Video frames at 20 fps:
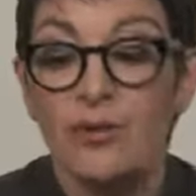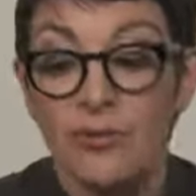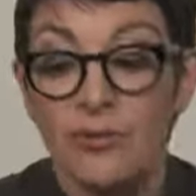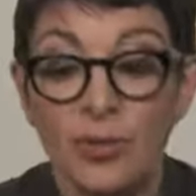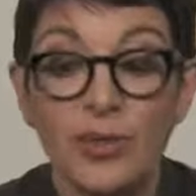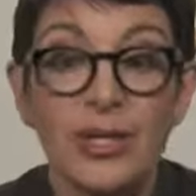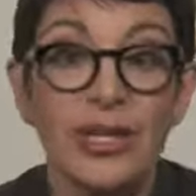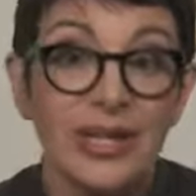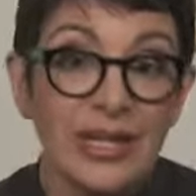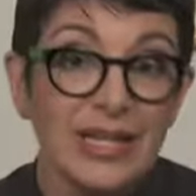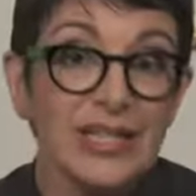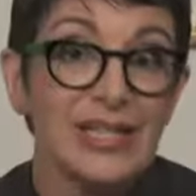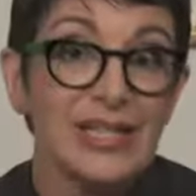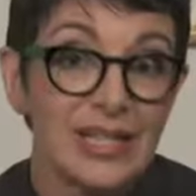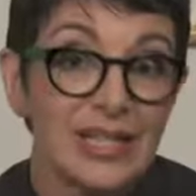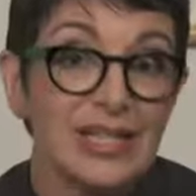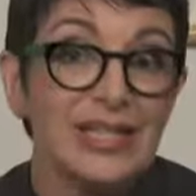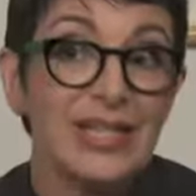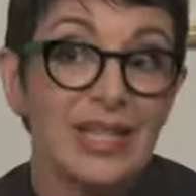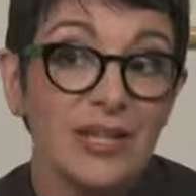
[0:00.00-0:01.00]

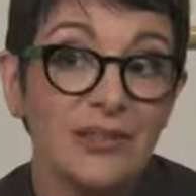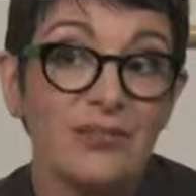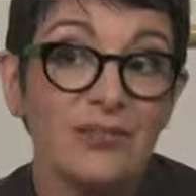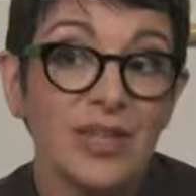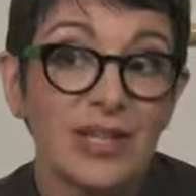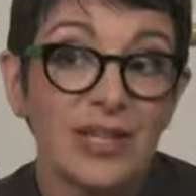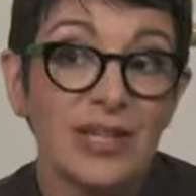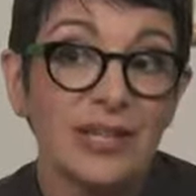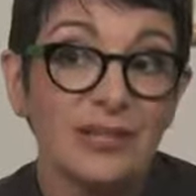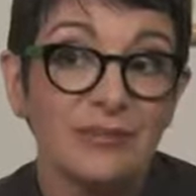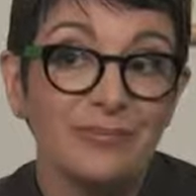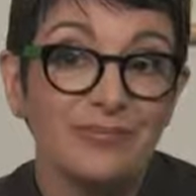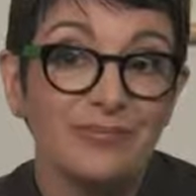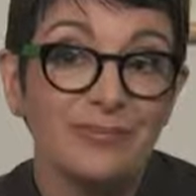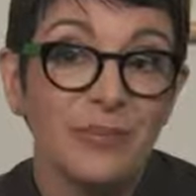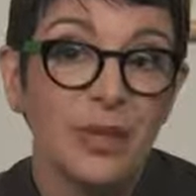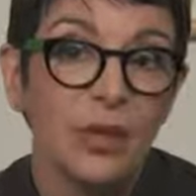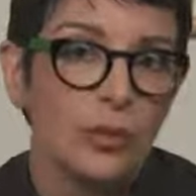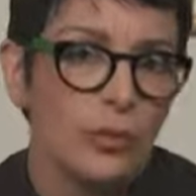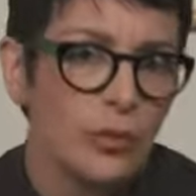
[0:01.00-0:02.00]
Foodiness is convenient.
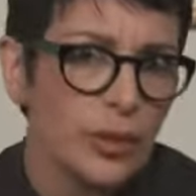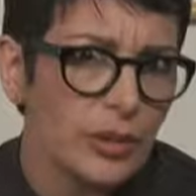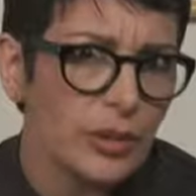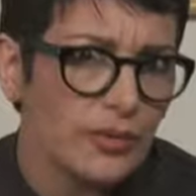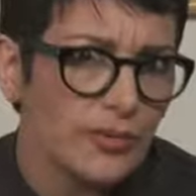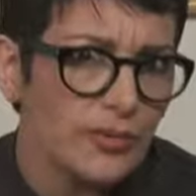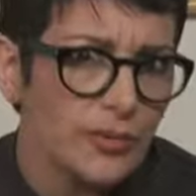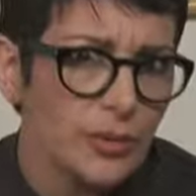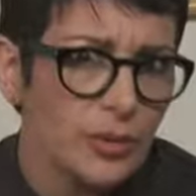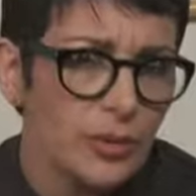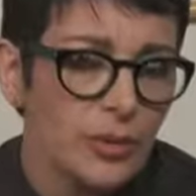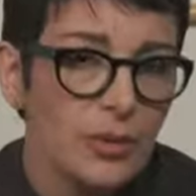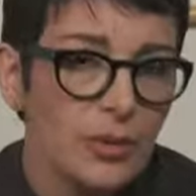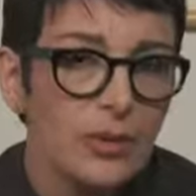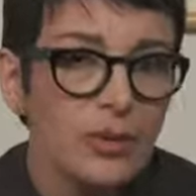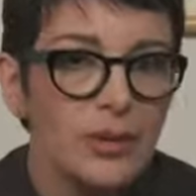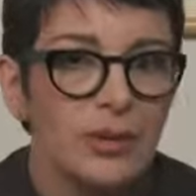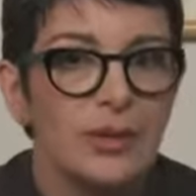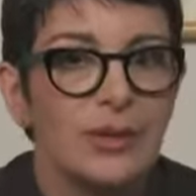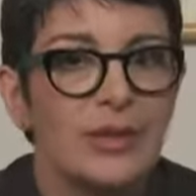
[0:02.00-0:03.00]
Real food
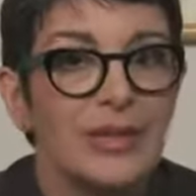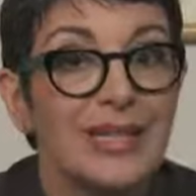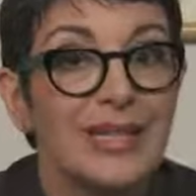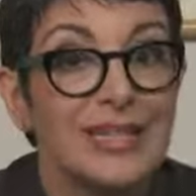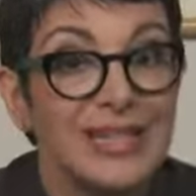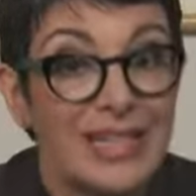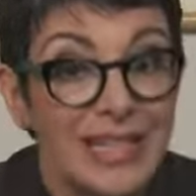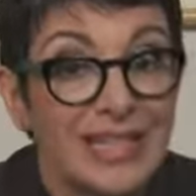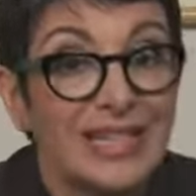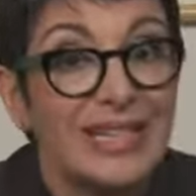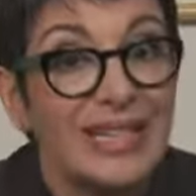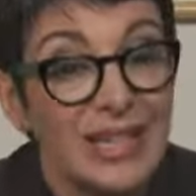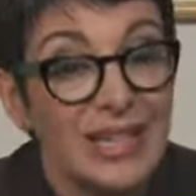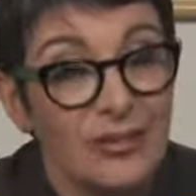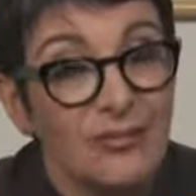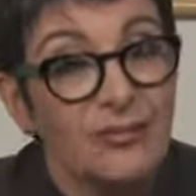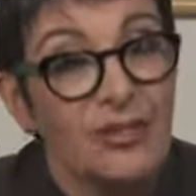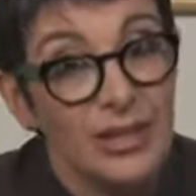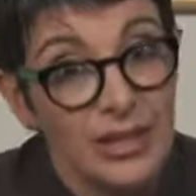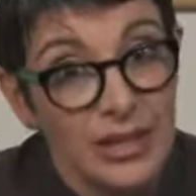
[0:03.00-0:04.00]
is
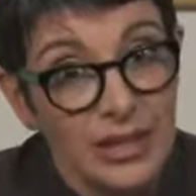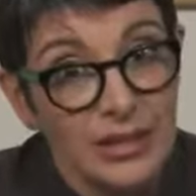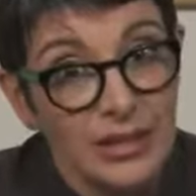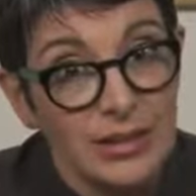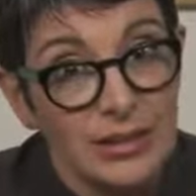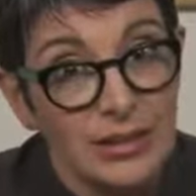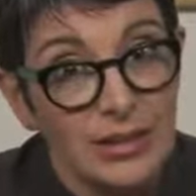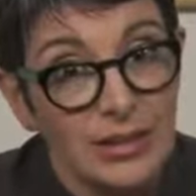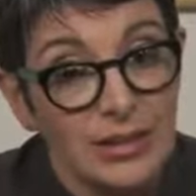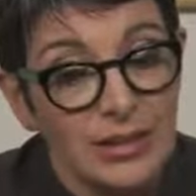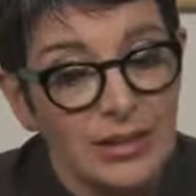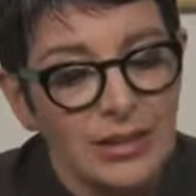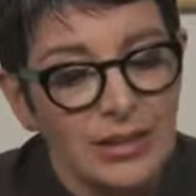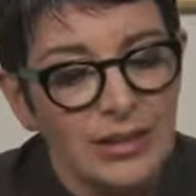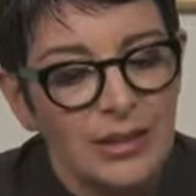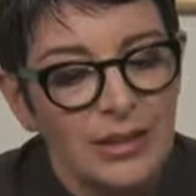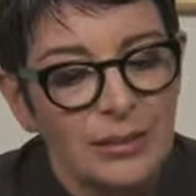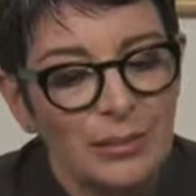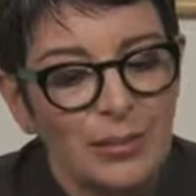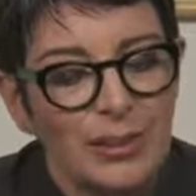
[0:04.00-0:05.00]
inconvenient.
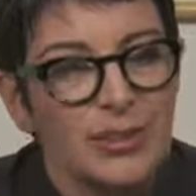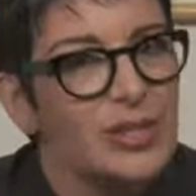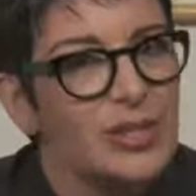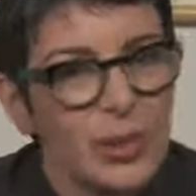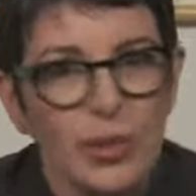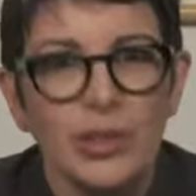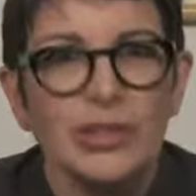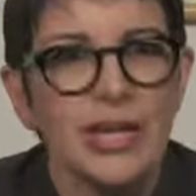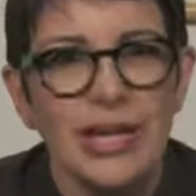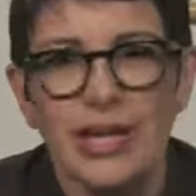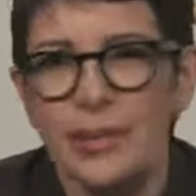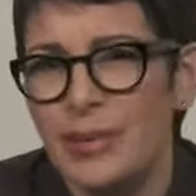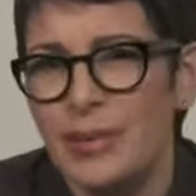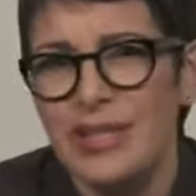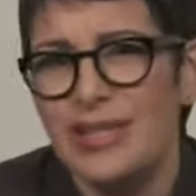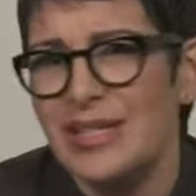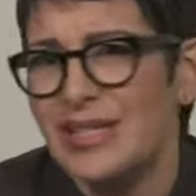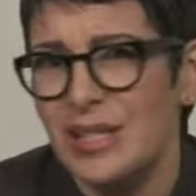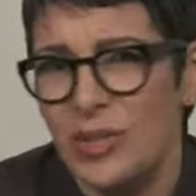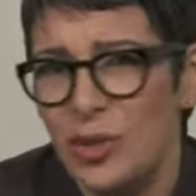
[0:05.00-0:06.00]
But so are
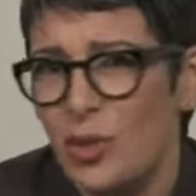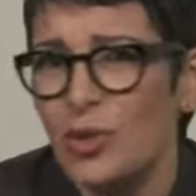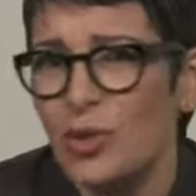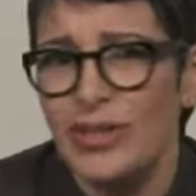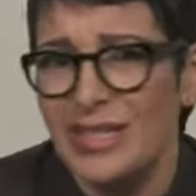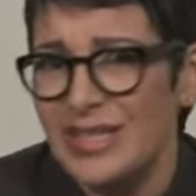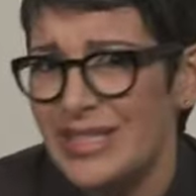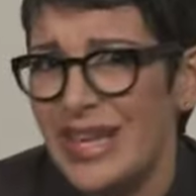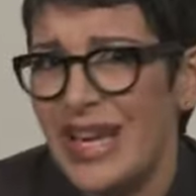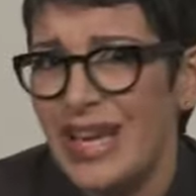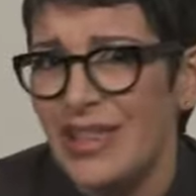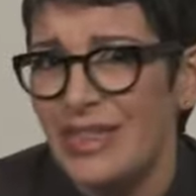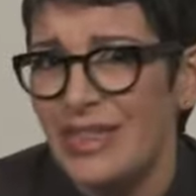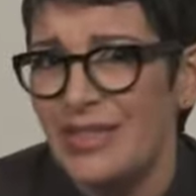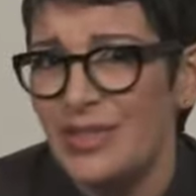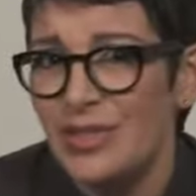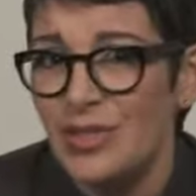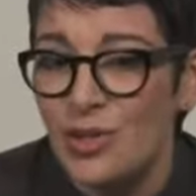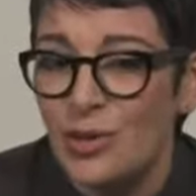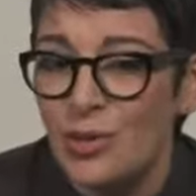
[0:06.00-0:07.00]
diabetes and early death,
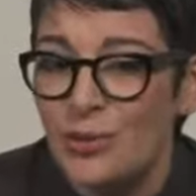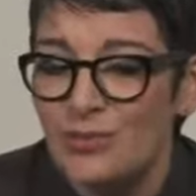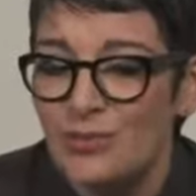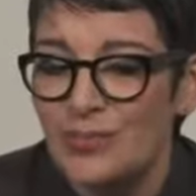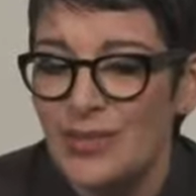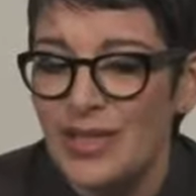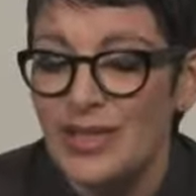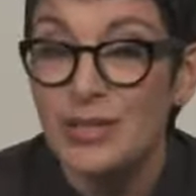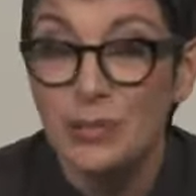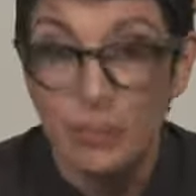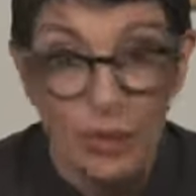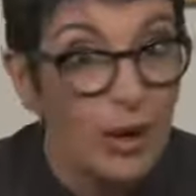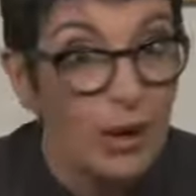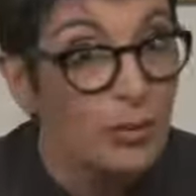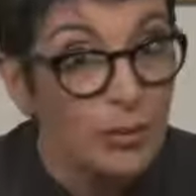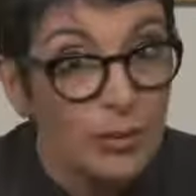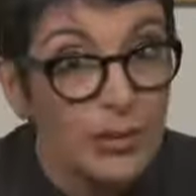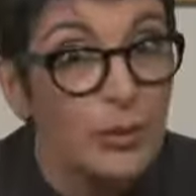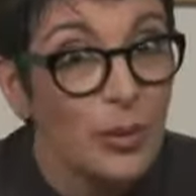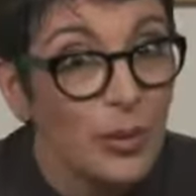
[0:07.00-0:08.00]
so it's
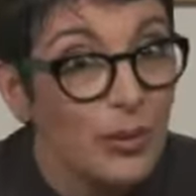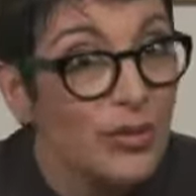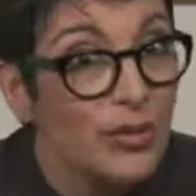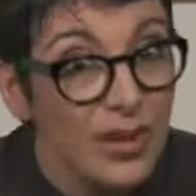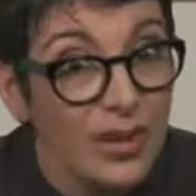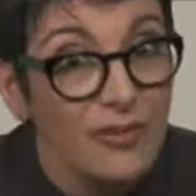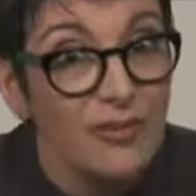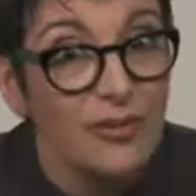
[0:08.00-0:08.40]
probably worth the